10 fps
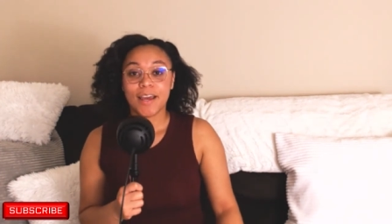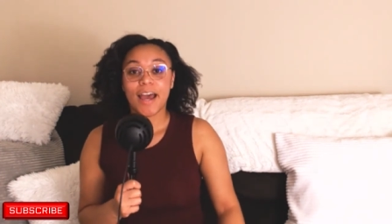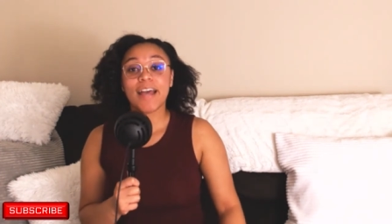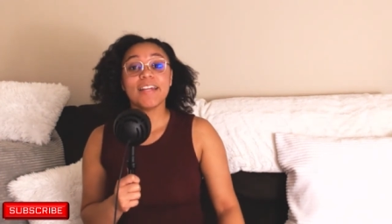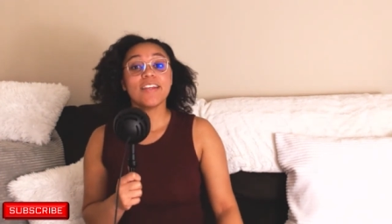
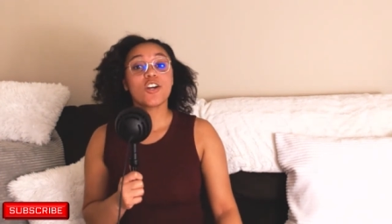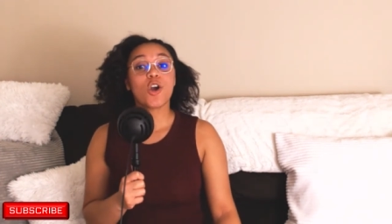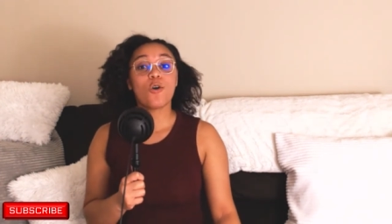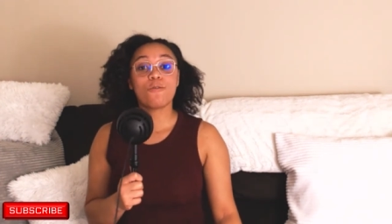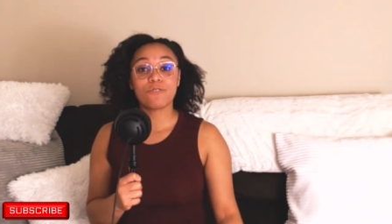I need a
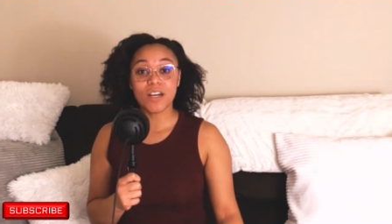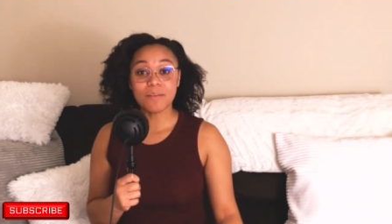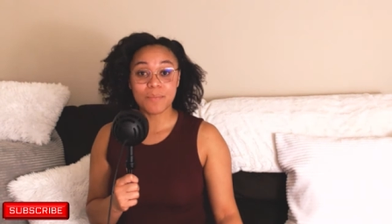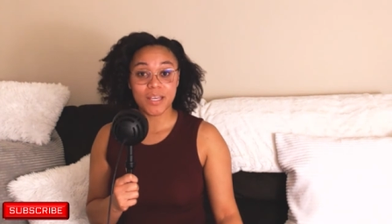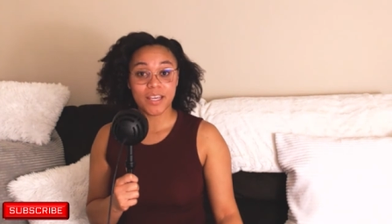
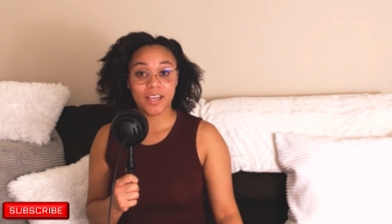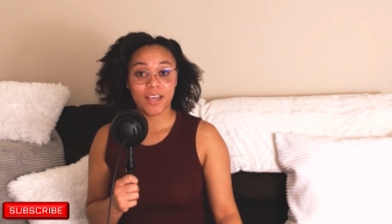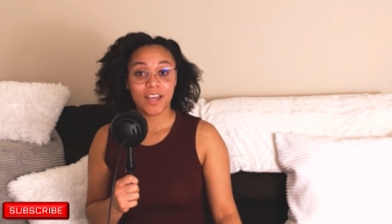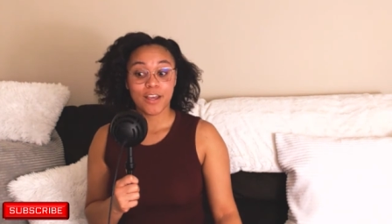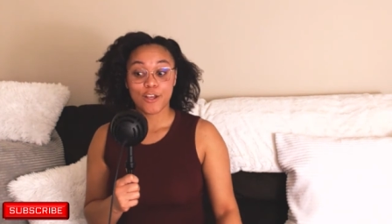GoFundMe
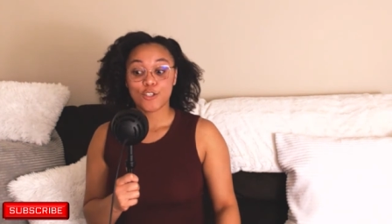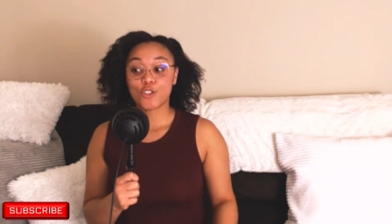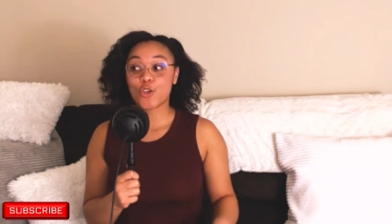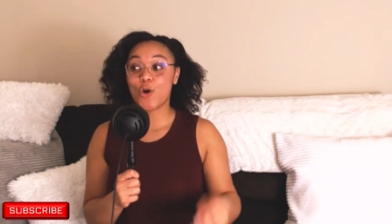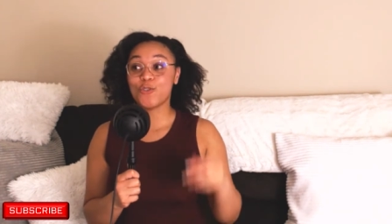
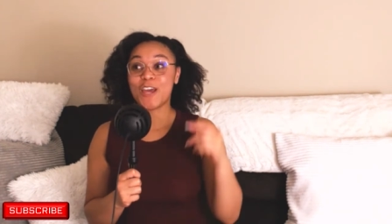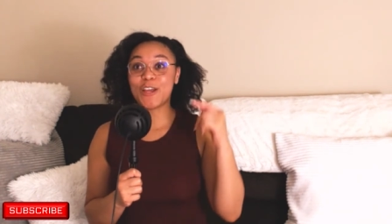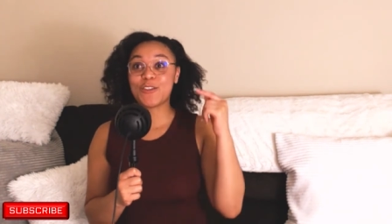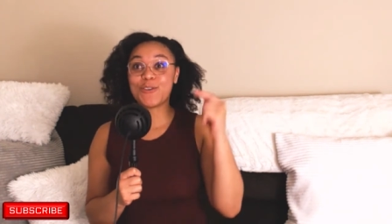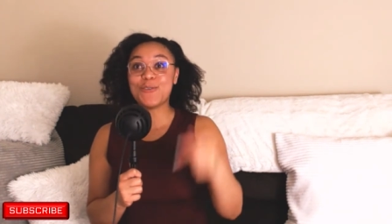so that
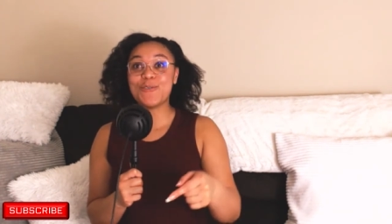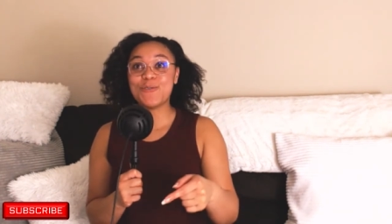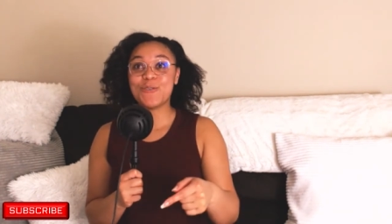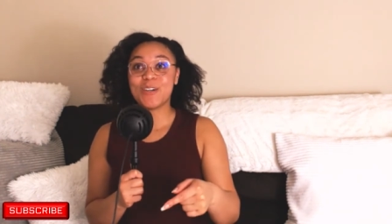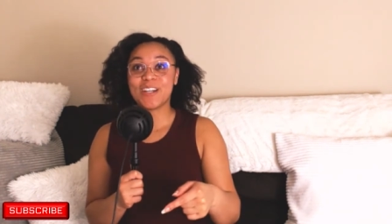
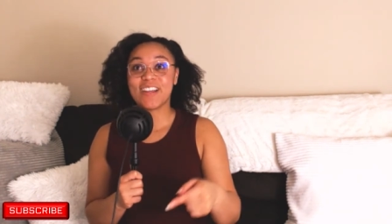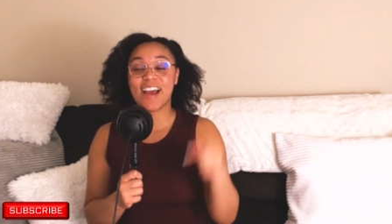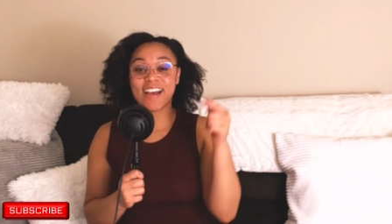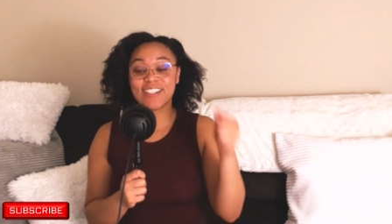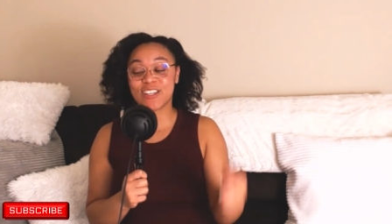you
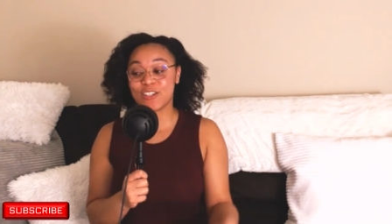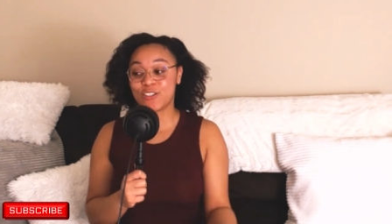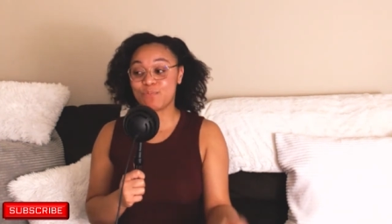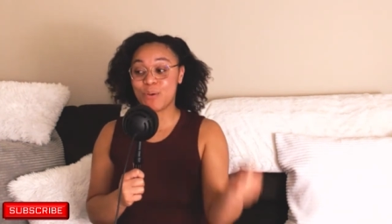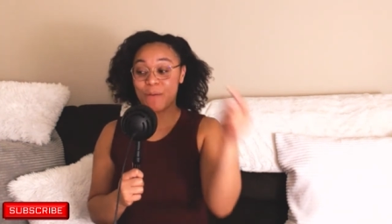guys could
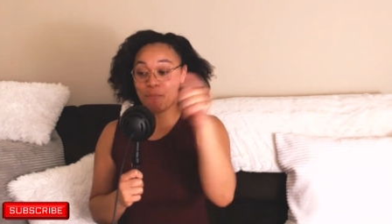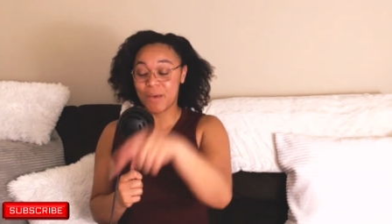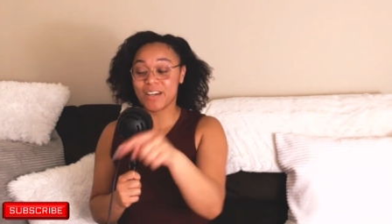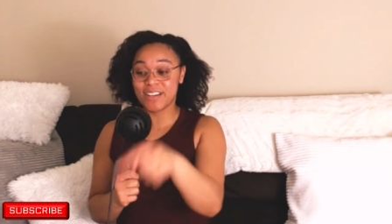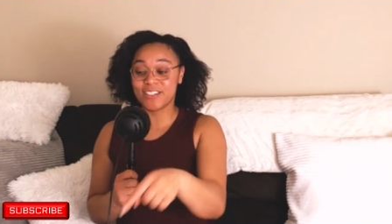put
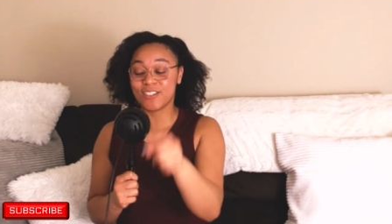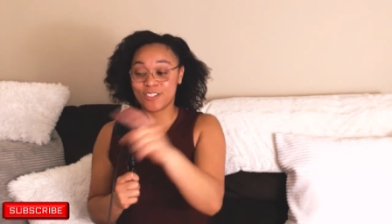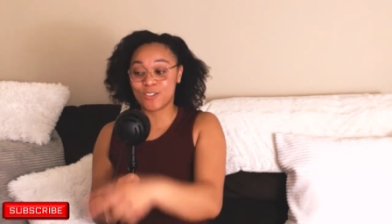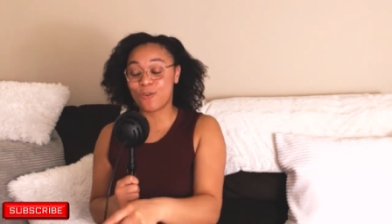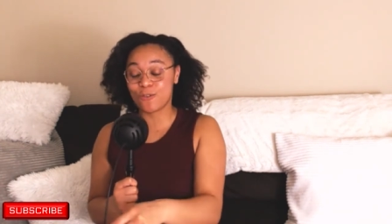money into this
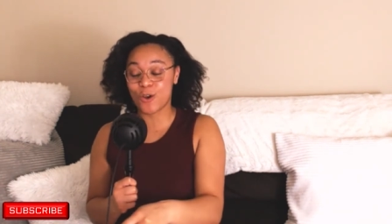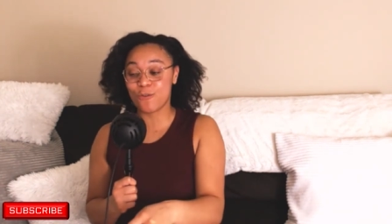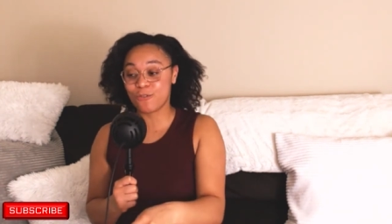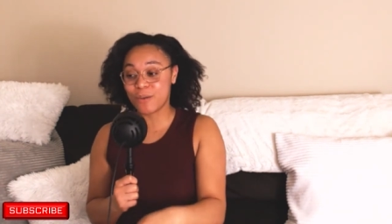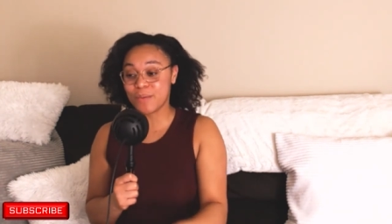
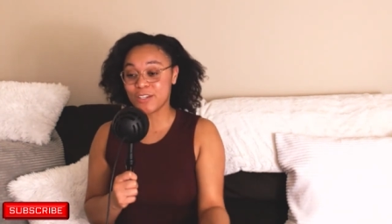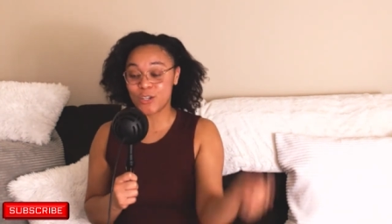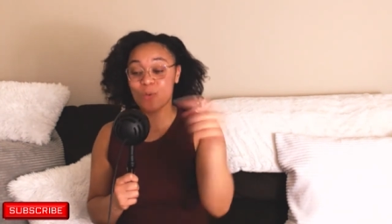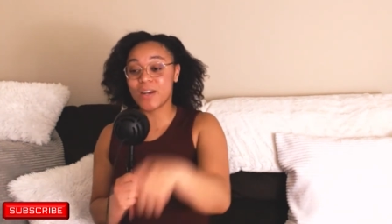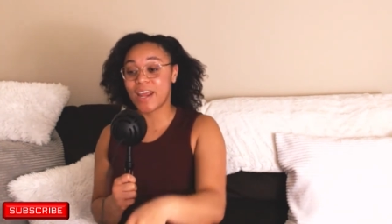GoFundMe,
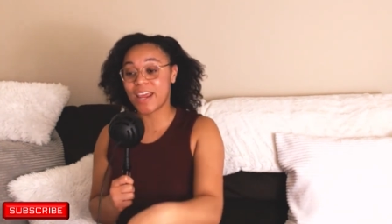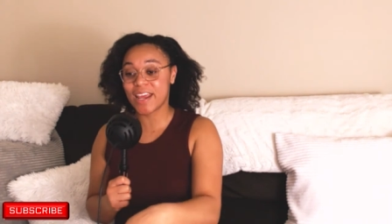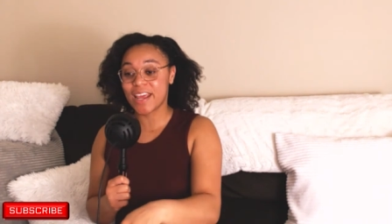donate,